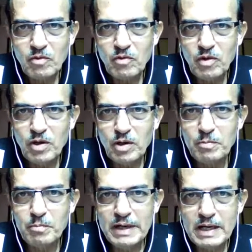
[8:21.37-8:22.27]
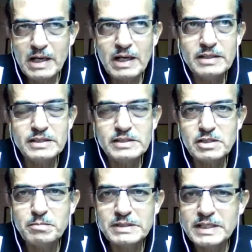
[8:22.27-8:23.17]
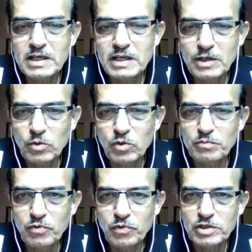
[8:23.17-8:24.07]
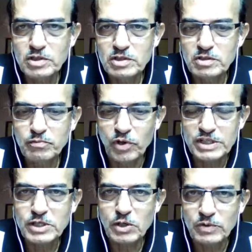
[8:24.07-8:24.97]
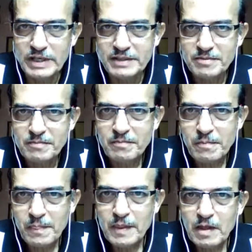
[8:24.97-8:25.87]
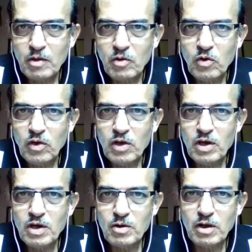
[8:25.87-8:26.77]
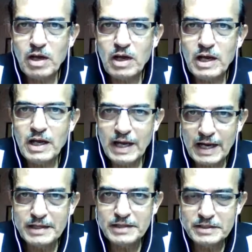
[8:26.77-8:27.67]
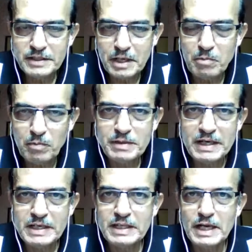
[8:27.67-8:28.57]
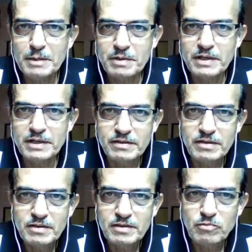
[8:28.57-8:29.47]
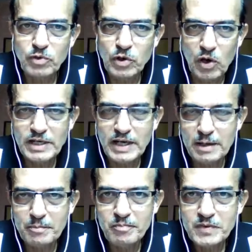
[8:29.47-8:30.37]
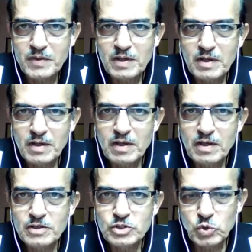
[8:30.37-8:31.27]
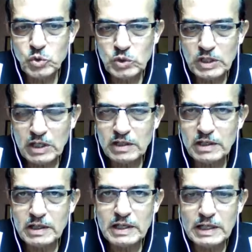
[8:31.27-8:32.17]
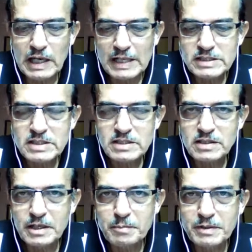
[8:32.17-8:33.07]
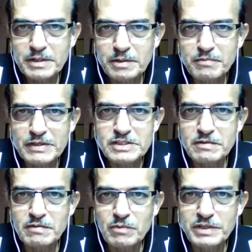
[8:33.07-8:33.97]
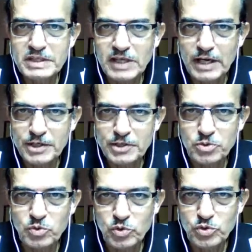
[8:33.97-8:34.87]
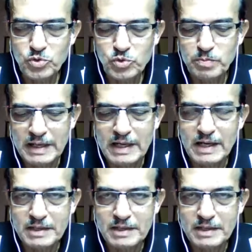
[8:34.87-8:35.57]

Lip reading: Melghat is basically known for the forest owlet. I had a dream of getting that bird for a long time. So last Ganpati festival, we decided to go to Melghat.